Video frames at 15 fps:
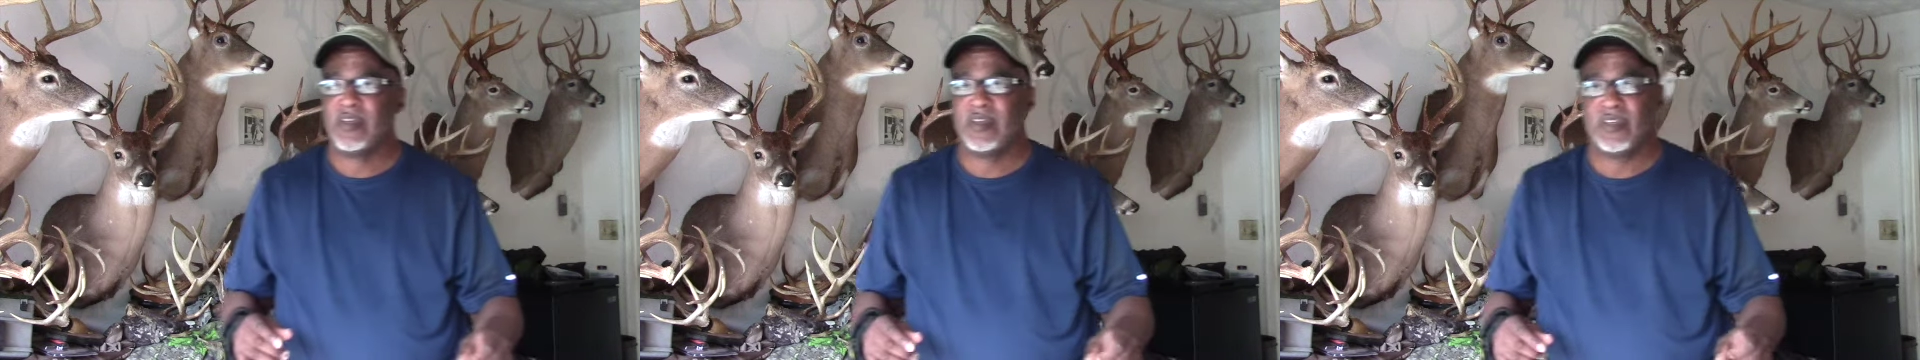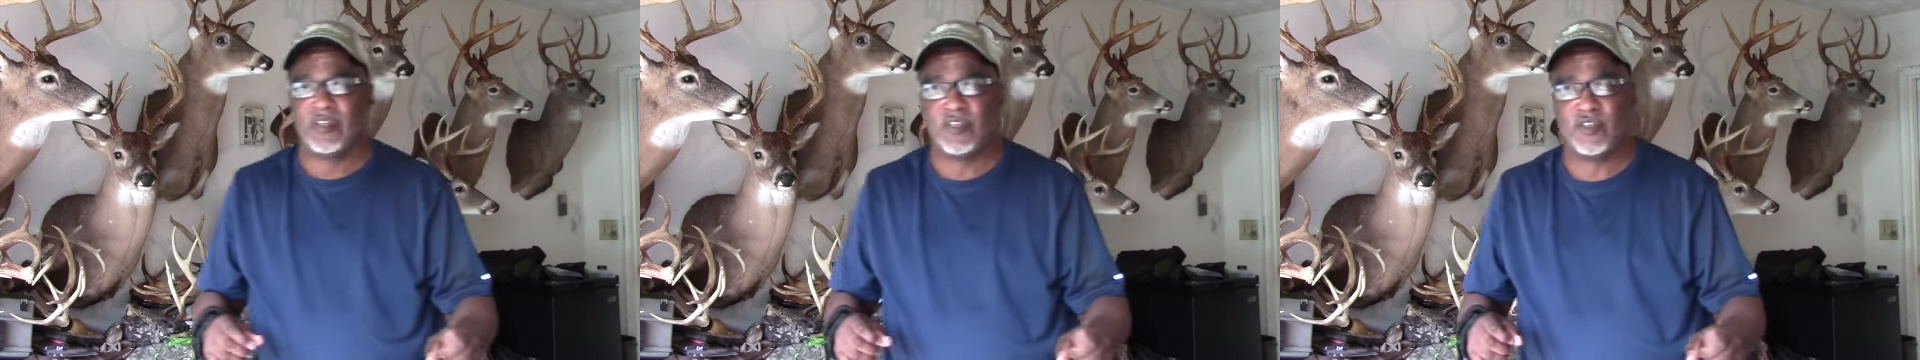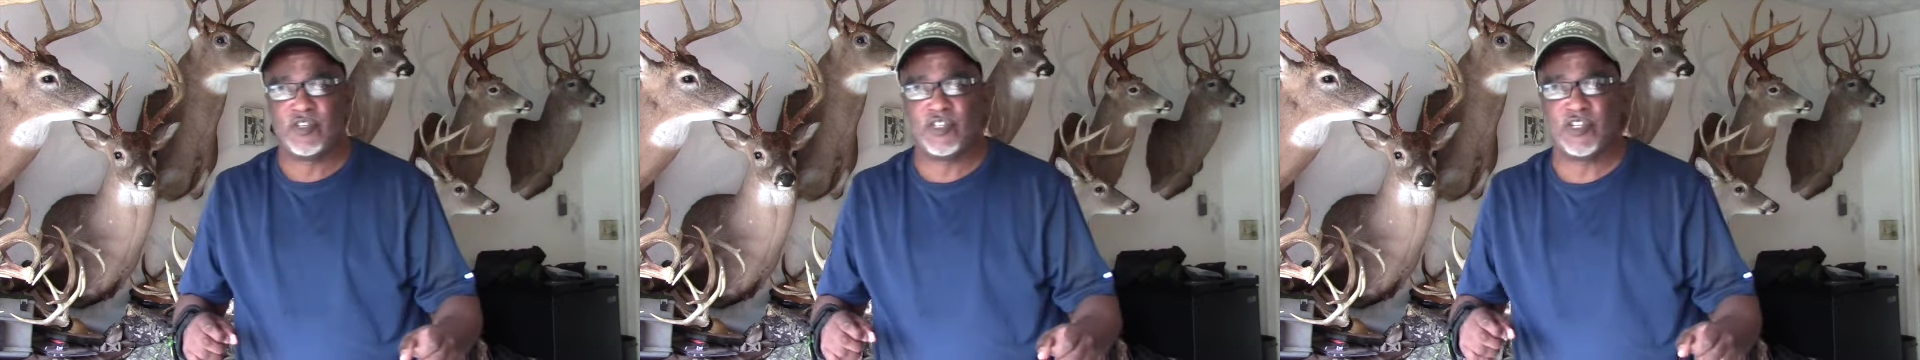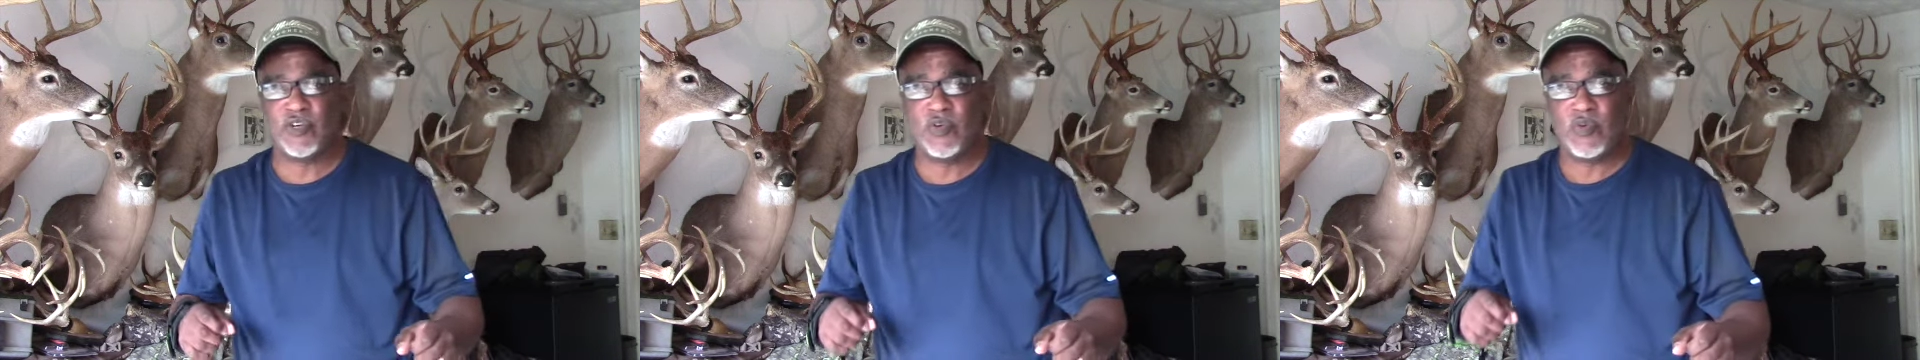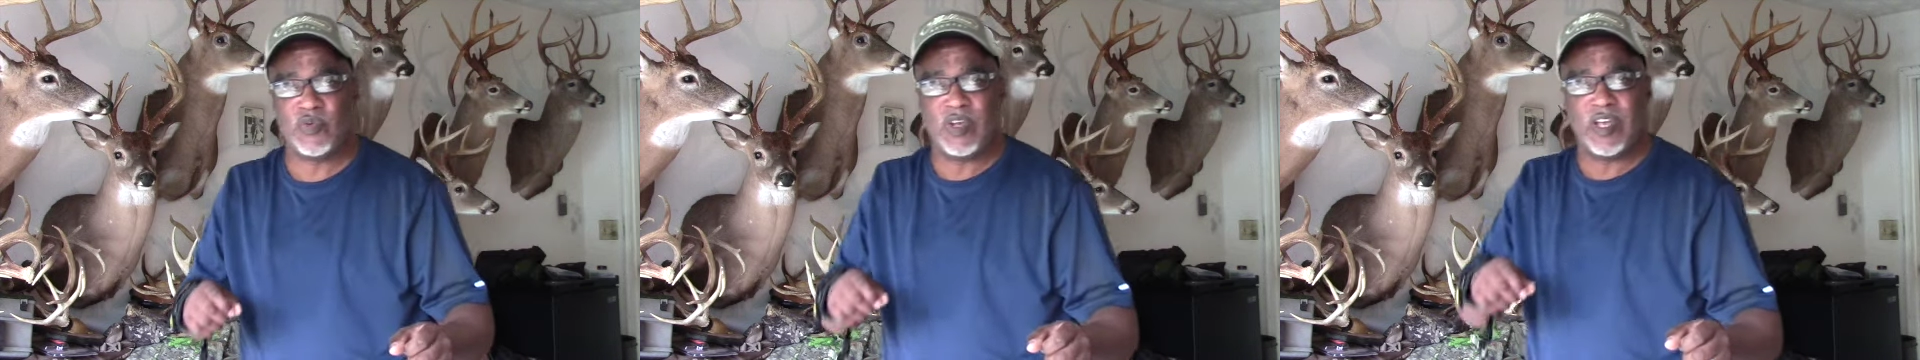you
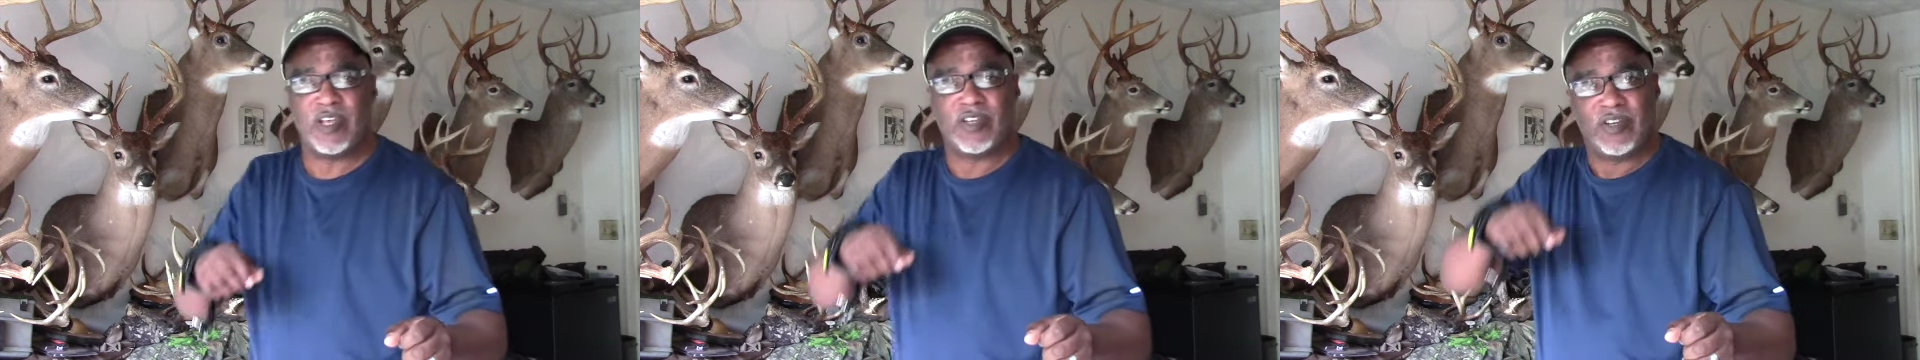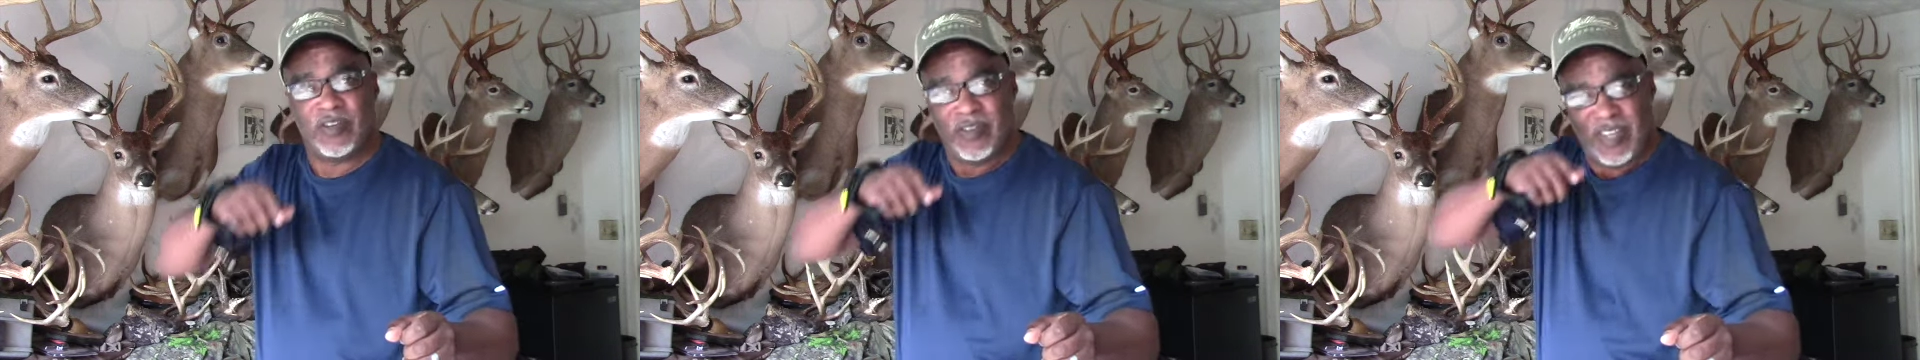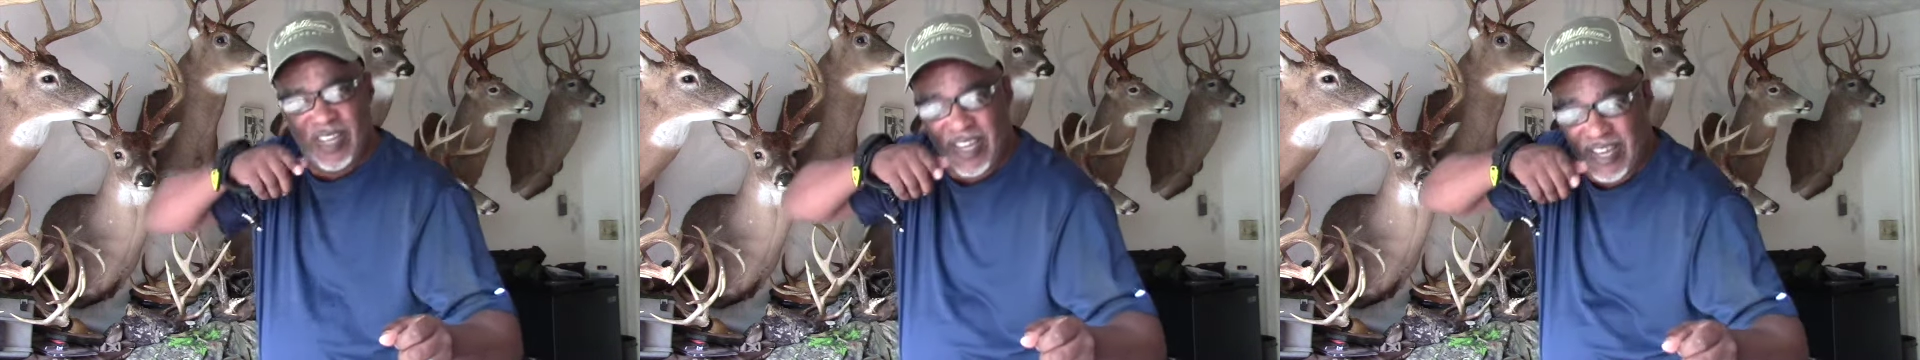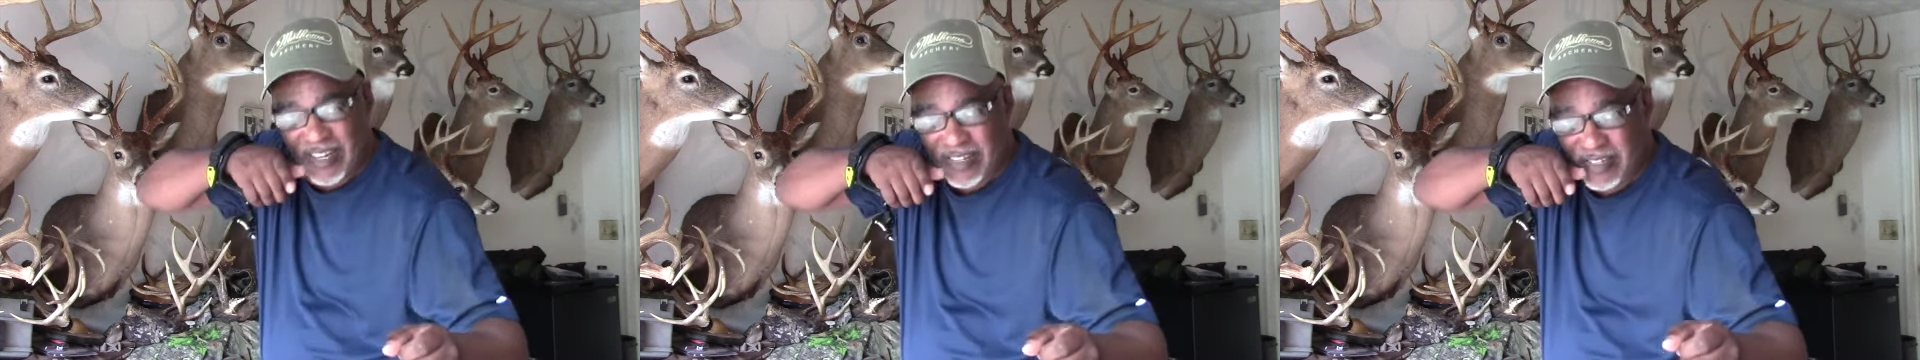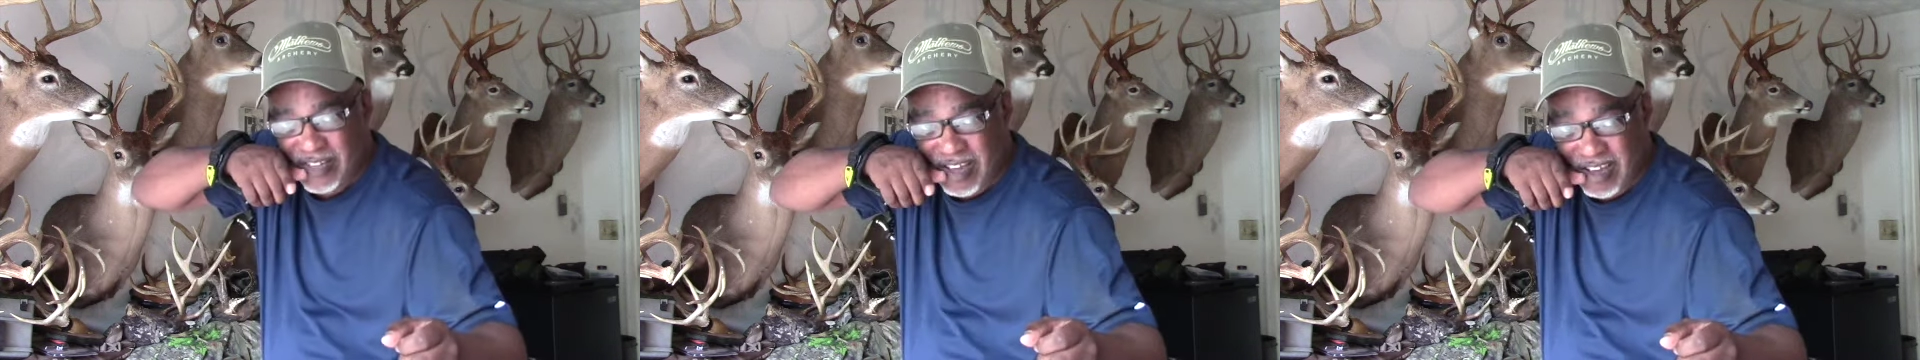shoot and your head
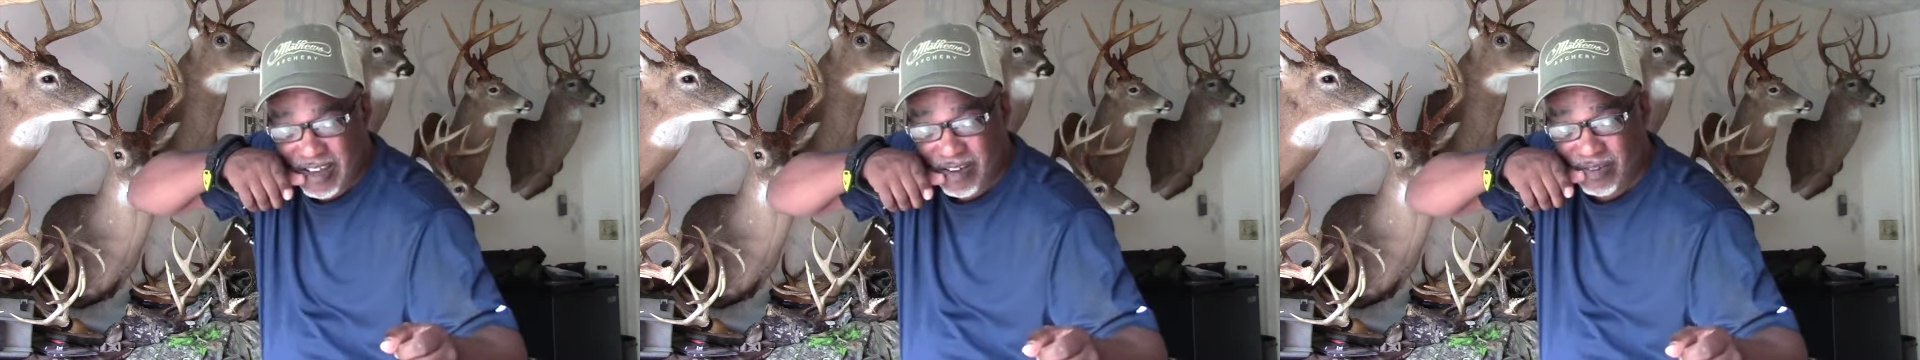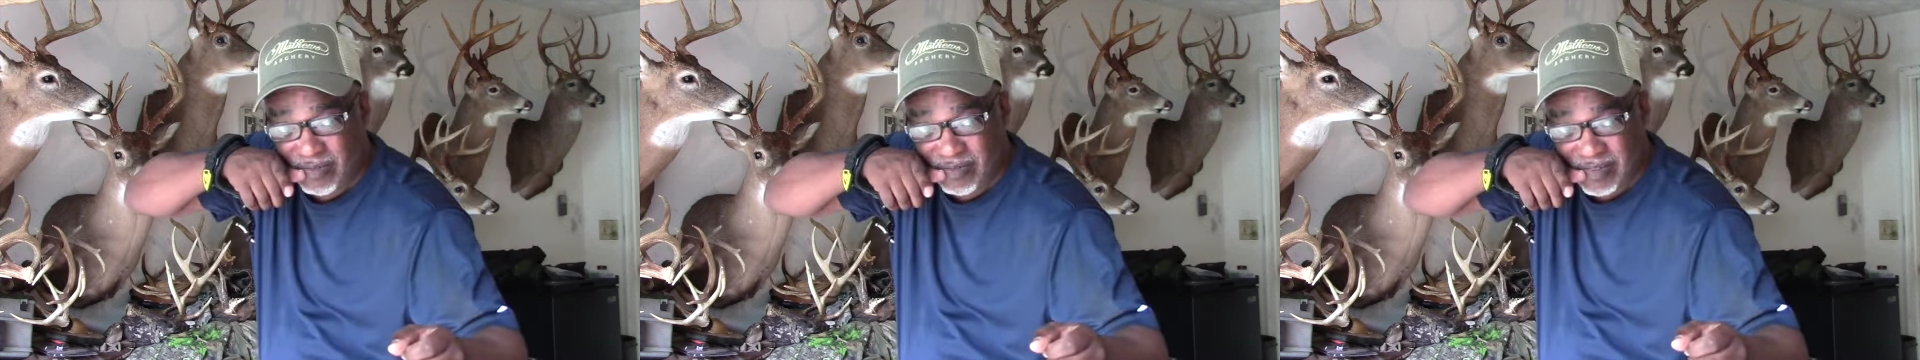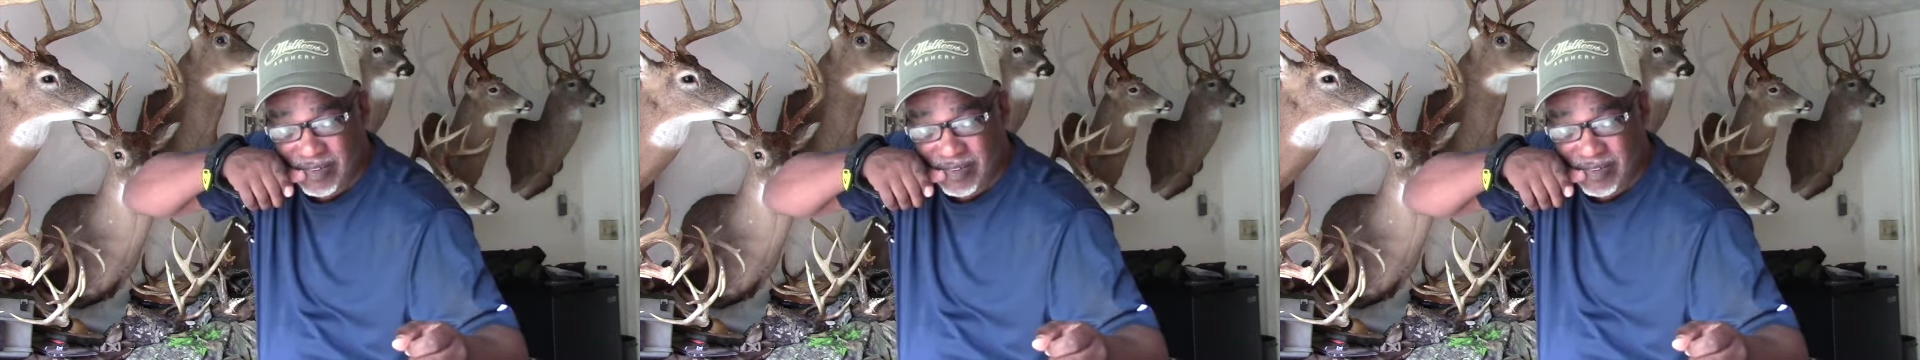is down